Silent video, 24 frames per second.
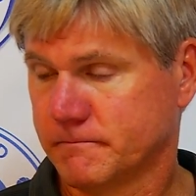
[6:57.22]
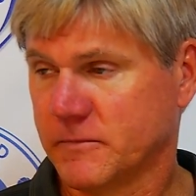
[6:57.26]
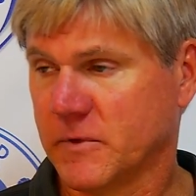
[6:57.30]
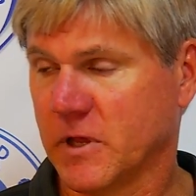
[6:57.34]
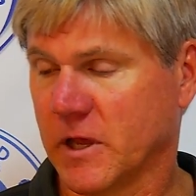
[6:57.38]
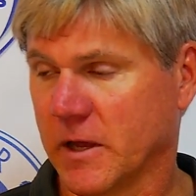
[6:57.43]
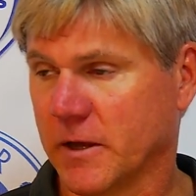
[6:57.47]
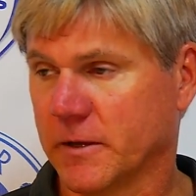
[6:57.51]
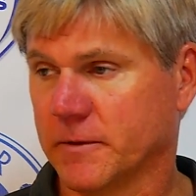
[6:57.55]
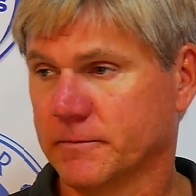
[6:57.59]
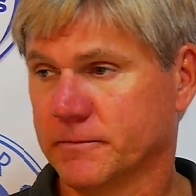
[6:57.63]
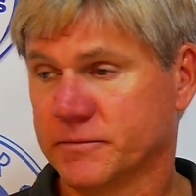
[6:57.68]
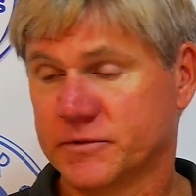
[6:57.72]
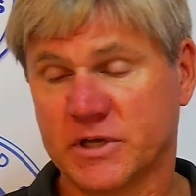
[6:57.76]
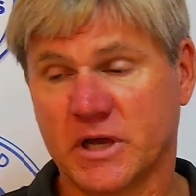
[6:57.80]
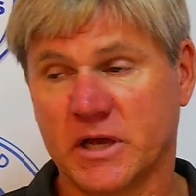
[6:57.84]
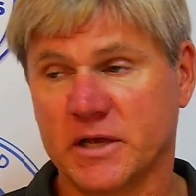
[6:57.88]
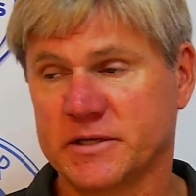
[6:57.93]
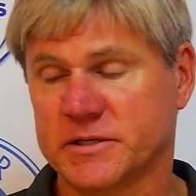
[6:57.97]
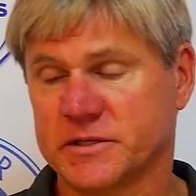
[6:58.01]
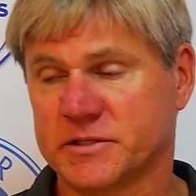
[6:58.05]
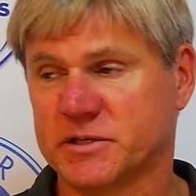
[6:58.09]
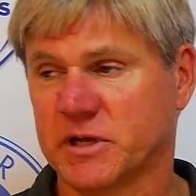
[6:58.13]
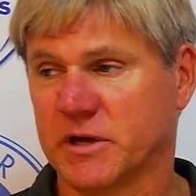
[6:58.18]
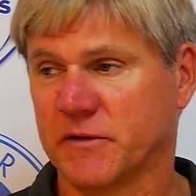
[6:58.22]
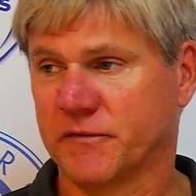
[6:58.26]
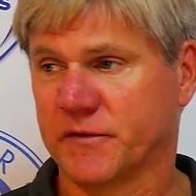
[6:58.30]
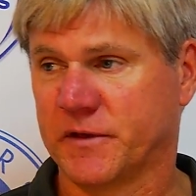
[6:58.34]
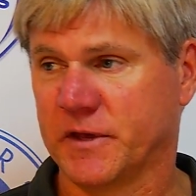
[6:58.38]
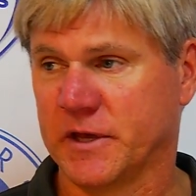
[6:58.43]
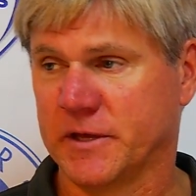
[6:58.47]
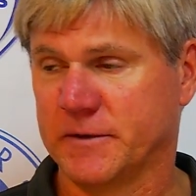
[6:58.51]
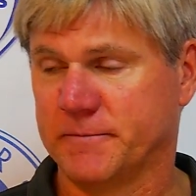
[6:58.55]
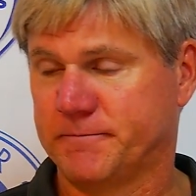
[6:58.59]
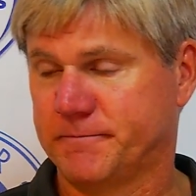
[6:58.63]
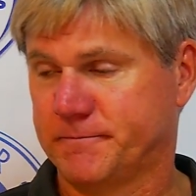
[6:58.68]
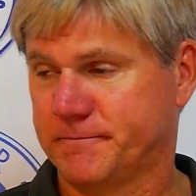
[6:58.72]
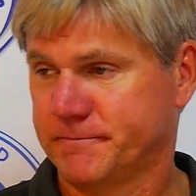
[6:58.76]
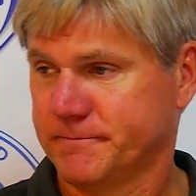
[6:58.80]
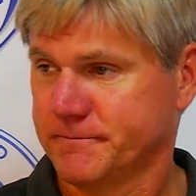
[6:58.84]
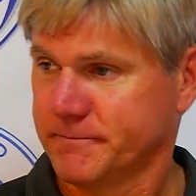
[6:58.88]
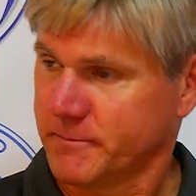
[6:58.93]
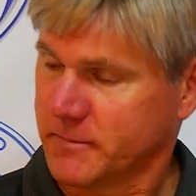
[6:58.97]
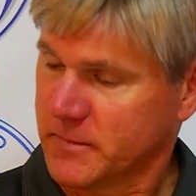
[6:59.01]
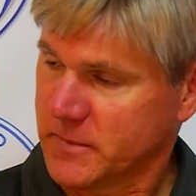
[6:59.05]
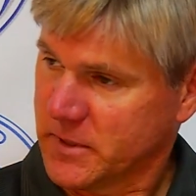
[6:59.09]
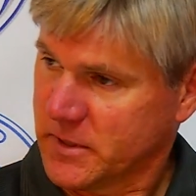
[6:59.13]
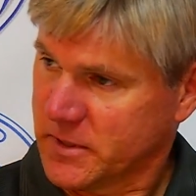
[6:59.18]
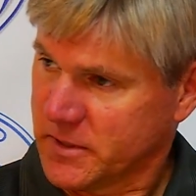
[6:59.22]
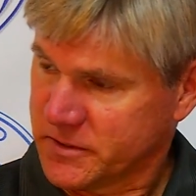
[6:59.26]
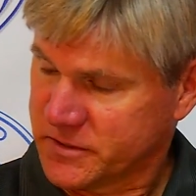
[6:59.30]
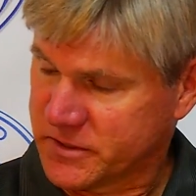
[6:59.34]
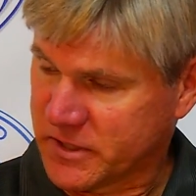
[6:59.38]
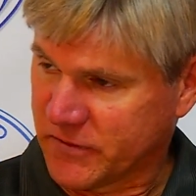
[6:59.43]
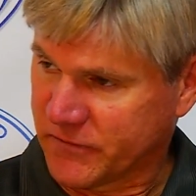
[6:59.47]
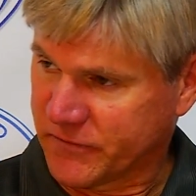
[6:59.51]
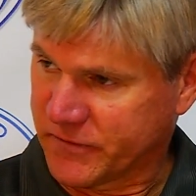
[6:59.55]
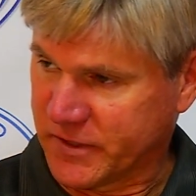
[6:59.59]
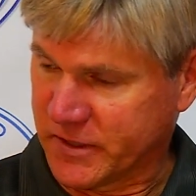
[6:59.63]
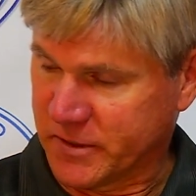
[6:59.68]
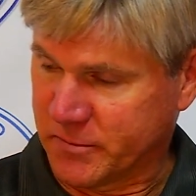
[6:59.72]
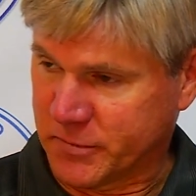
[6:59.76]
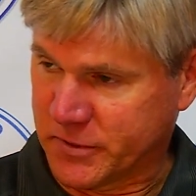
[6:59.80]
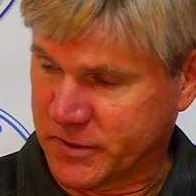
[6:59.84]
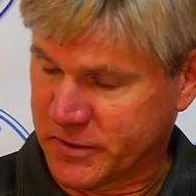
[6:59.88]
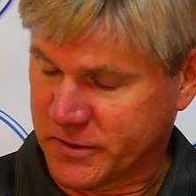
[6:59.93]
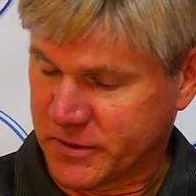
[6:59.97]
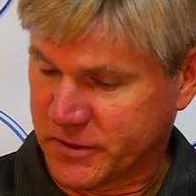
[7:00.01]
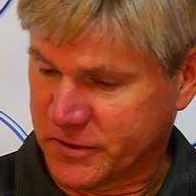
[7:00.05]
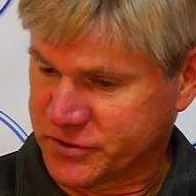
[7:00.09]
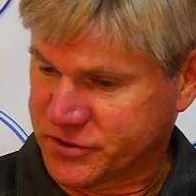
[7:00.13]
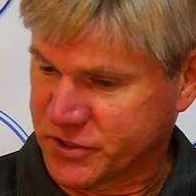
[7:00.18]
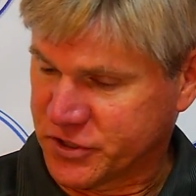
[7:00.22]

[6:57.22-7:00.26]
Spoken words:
Yeah, he's a tough kid. Tough kid, but in a